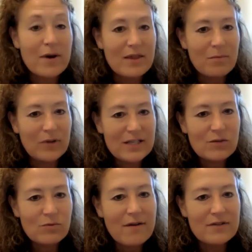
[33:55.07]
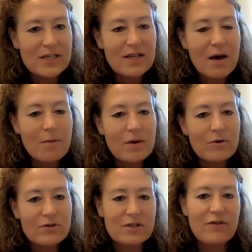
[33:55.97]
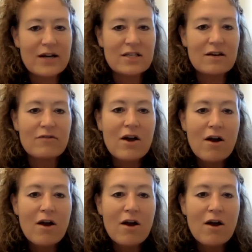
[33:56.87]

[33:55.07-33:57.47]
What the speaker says: but the places where I've seen that be most effective